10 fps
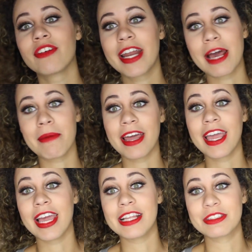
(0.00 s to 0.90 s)
fell right out of my
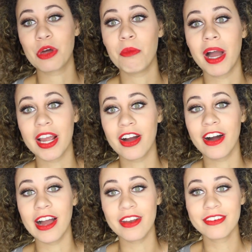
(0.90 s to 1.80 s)
hands. Oh my
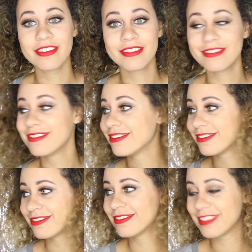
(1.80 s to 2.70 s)
god.
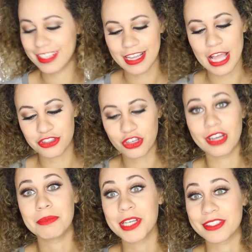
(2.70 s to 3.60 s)
It's
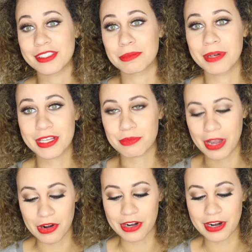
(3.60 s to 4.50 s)
good because it's a pressed
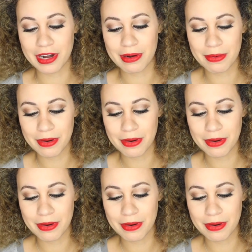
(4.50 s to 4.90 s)
powder.